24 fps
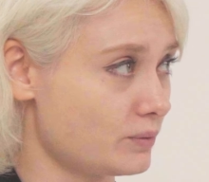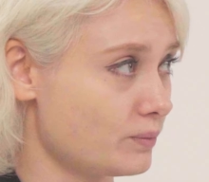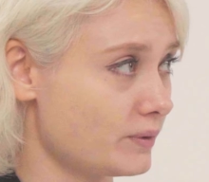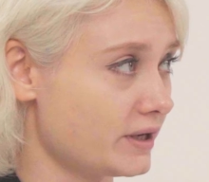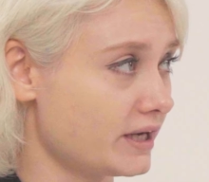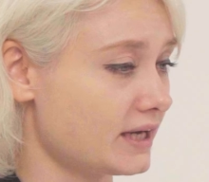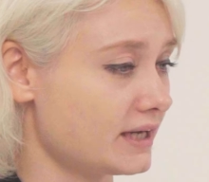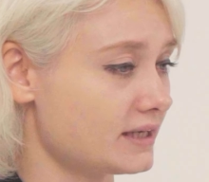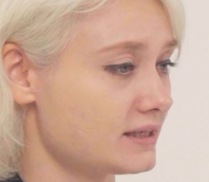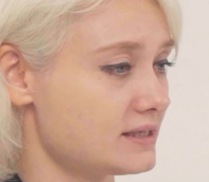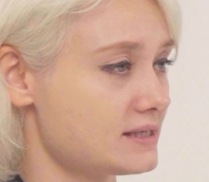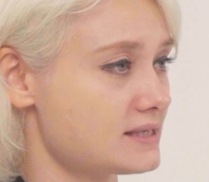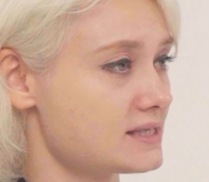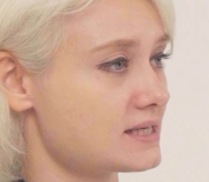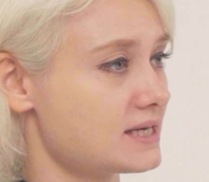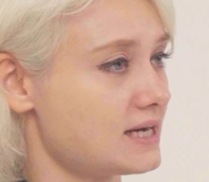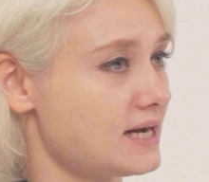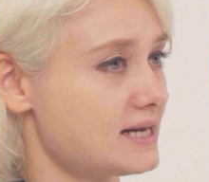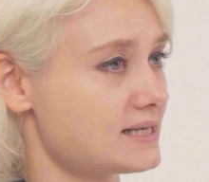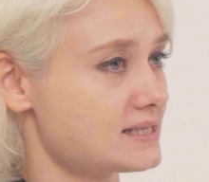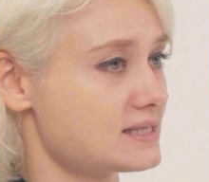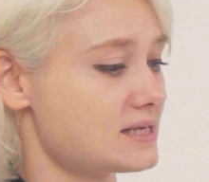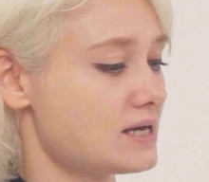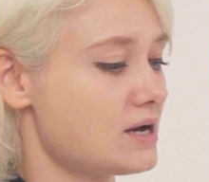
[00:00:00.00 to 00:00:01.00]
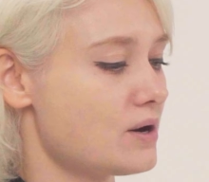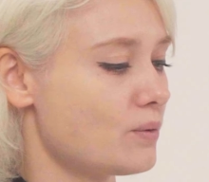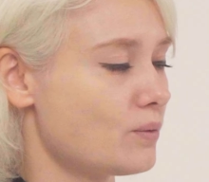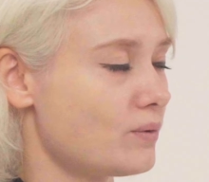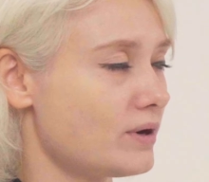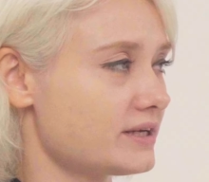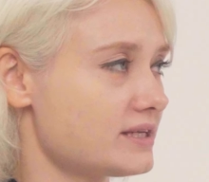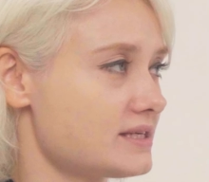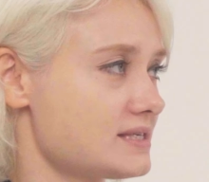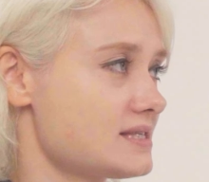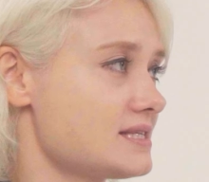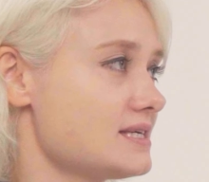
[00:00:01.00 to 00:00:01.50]
We can discuss
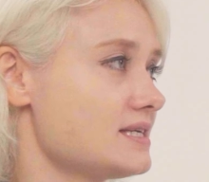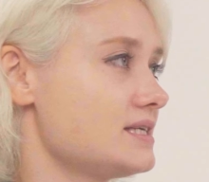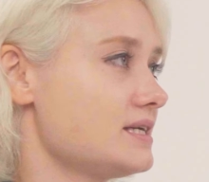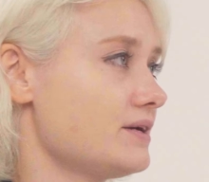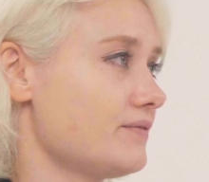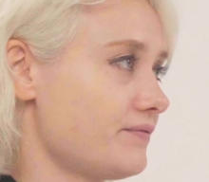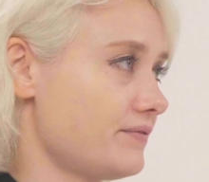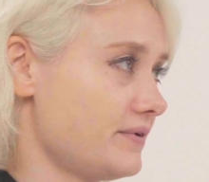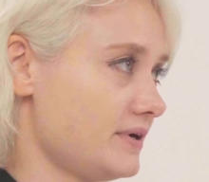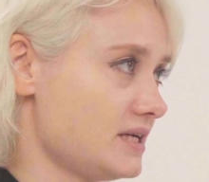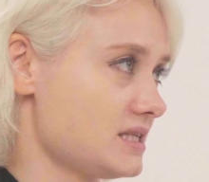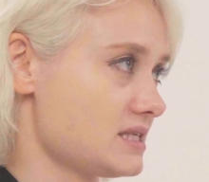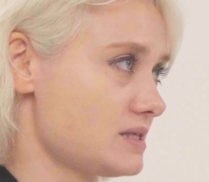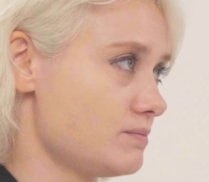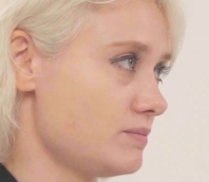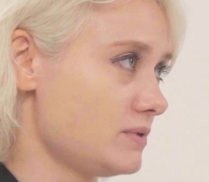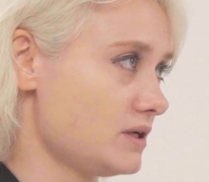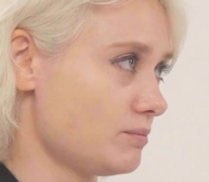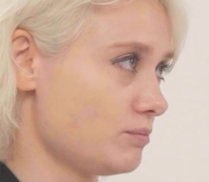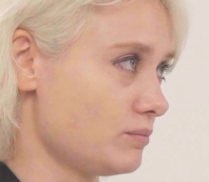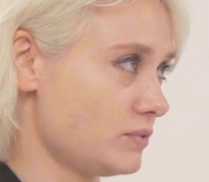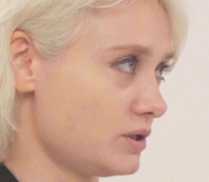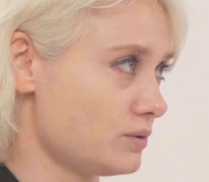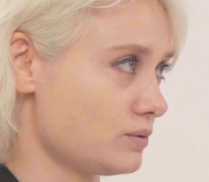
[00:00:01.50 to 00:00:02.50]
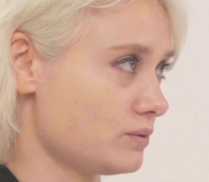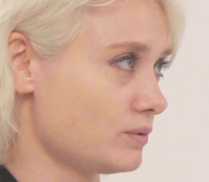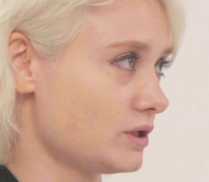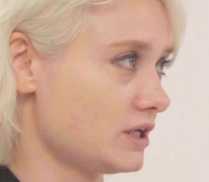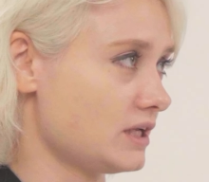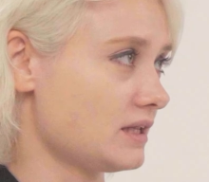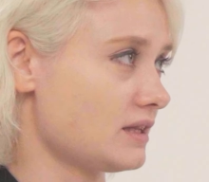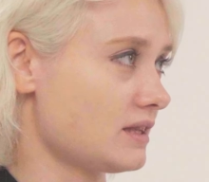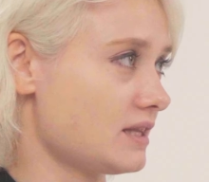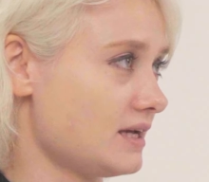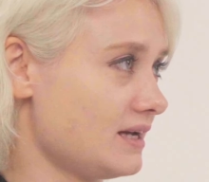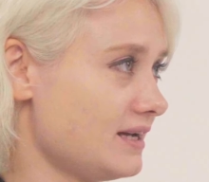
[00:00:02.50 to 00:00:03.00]
what is the difference
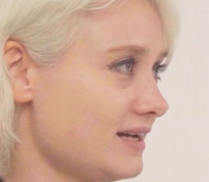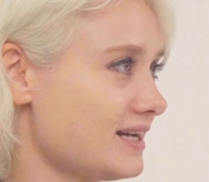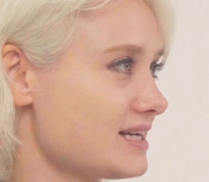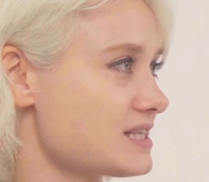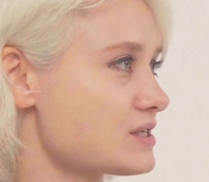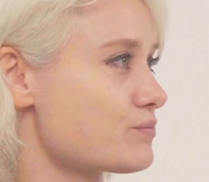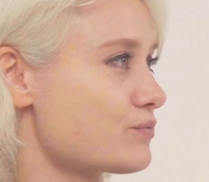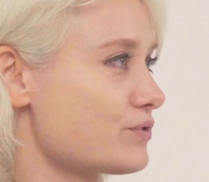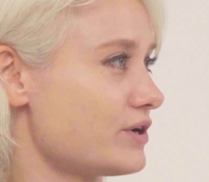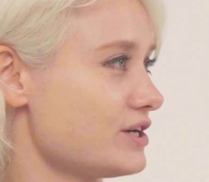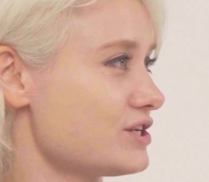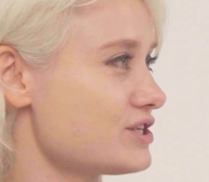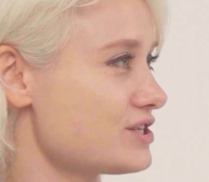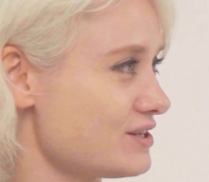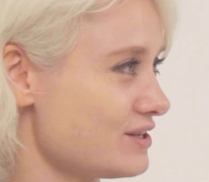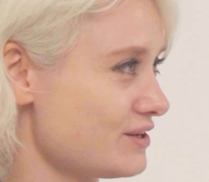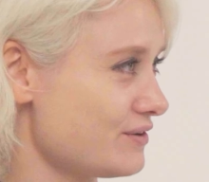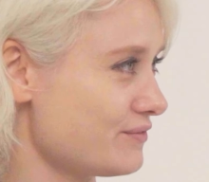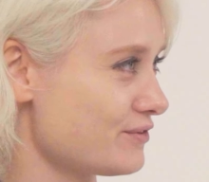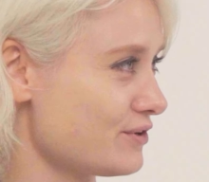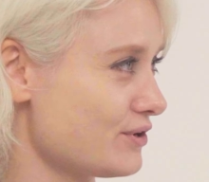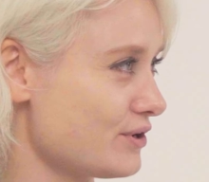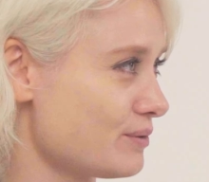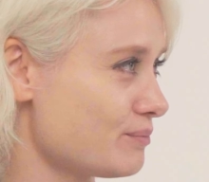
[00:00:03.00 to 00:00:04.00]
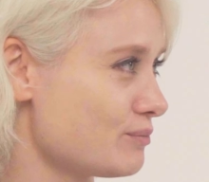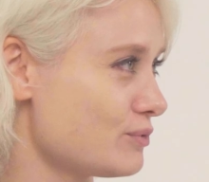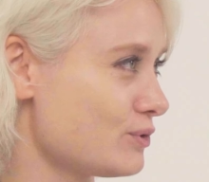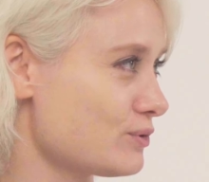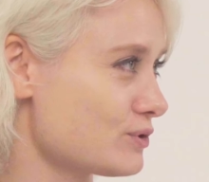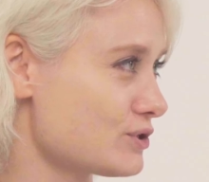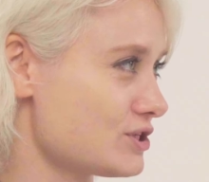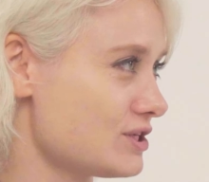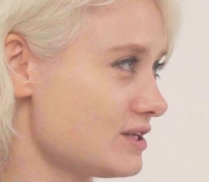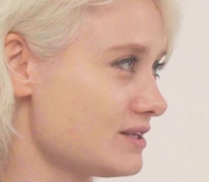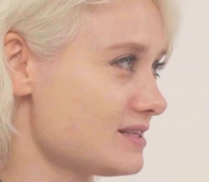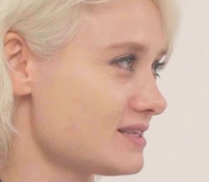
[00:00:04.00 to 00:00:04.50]
between the expression of your
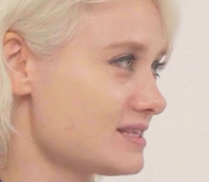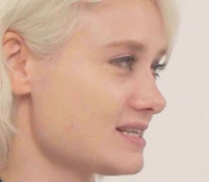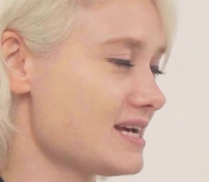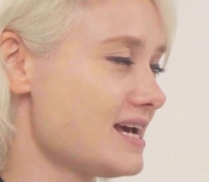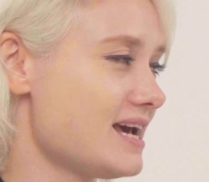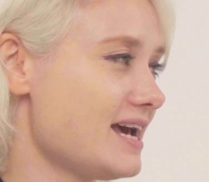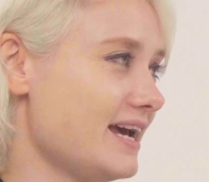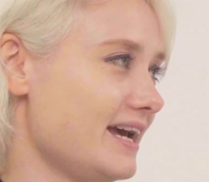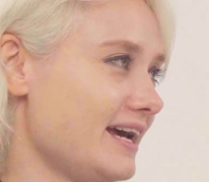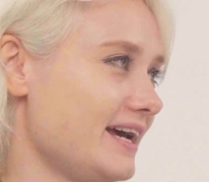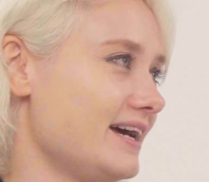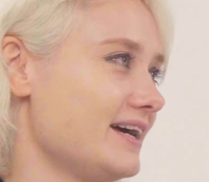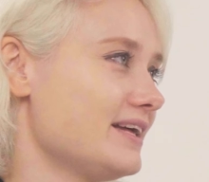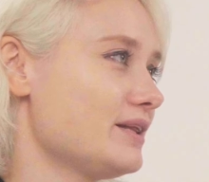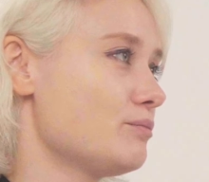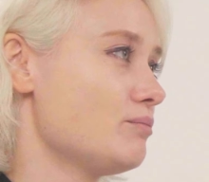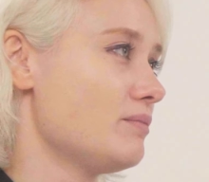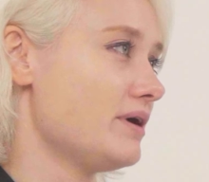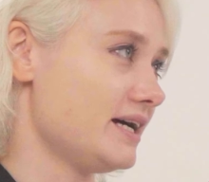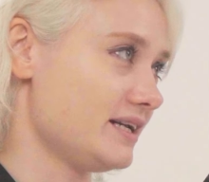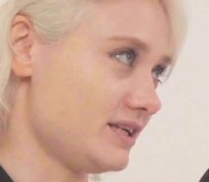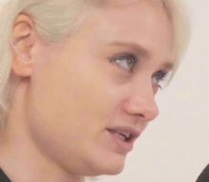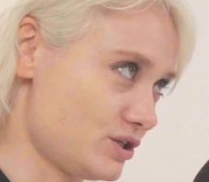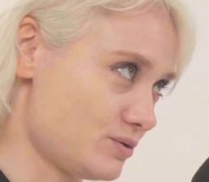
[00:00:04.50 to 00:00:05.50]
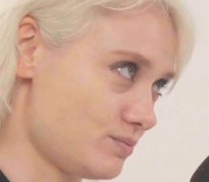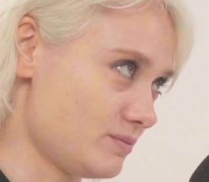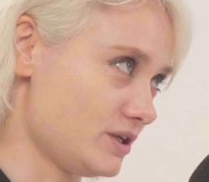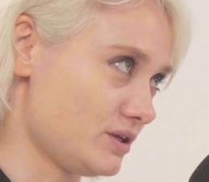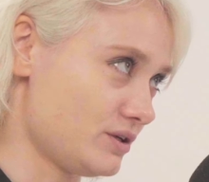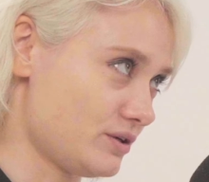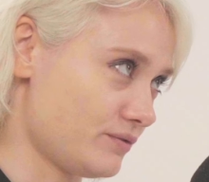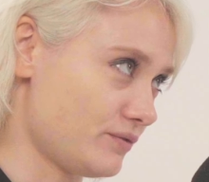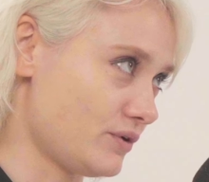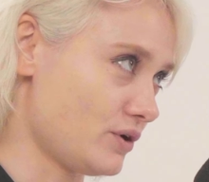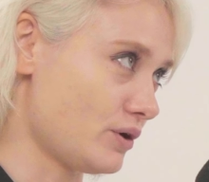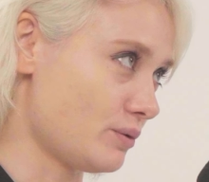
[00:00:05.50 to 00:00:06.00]
emotions and
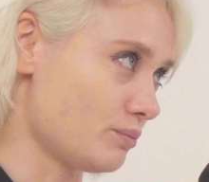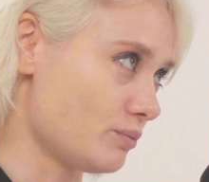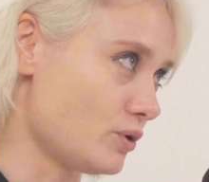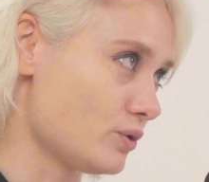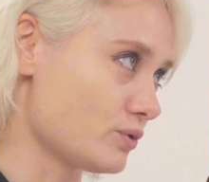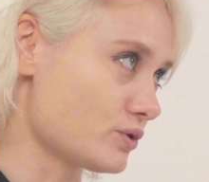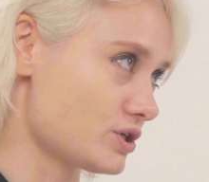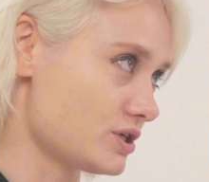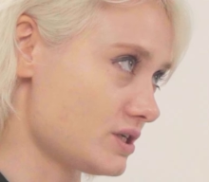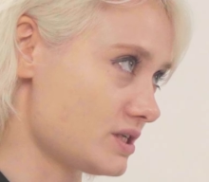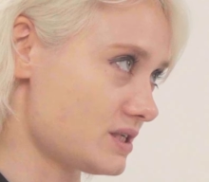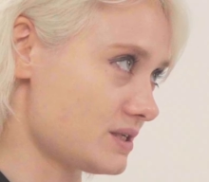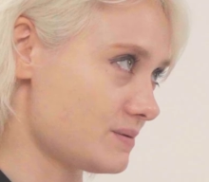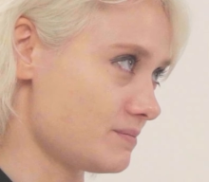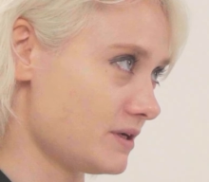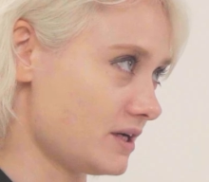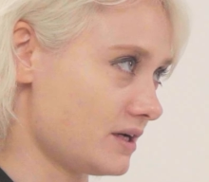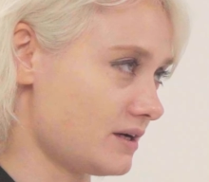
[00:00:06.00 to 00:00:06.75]
management of your emotions,